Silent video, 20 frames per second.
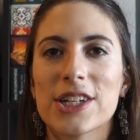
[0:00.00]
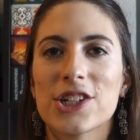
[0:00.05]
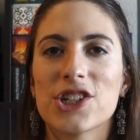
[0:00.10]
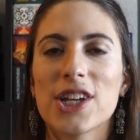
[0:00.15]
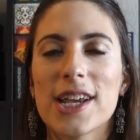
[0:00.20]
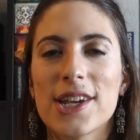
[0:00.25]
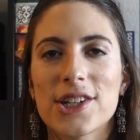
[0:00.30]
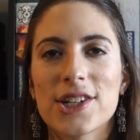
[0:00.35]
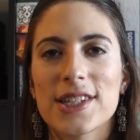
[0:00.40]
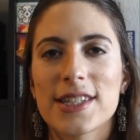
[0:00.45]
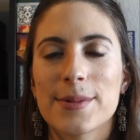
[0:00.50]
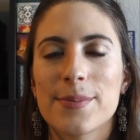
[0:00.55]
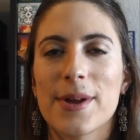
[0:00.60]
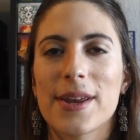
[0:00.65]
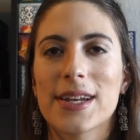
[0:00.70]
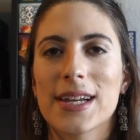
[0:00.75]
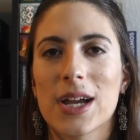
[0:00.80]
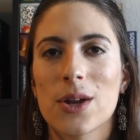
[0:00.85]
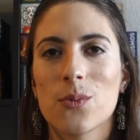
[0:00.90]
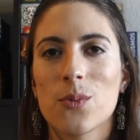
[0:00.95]
changes
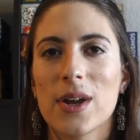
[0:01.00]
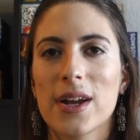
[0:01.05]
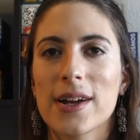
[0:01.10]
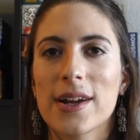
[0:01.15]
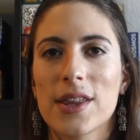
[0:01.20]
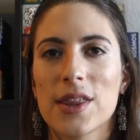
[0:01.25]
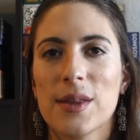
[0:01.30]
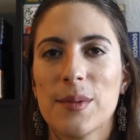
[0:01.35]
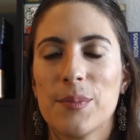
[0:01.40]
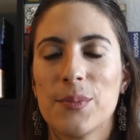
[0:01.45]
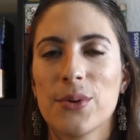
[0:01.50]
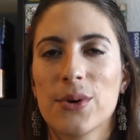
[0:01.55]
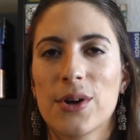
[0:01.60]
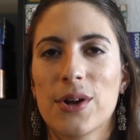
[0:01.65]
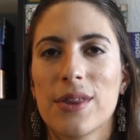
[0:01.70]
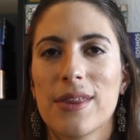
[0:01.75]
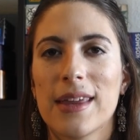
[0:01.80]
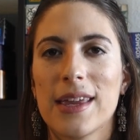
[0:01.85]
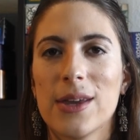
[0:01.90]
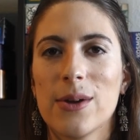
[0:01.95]
depending on where in the book
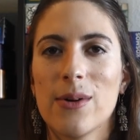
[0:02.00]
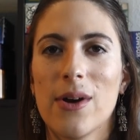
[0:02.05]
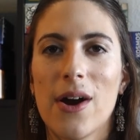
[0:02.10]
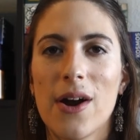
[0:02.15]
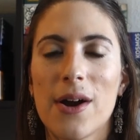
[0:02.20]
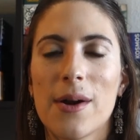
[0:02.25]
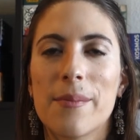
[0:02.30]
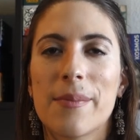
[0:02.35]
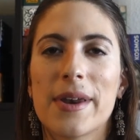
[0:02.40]
that you are,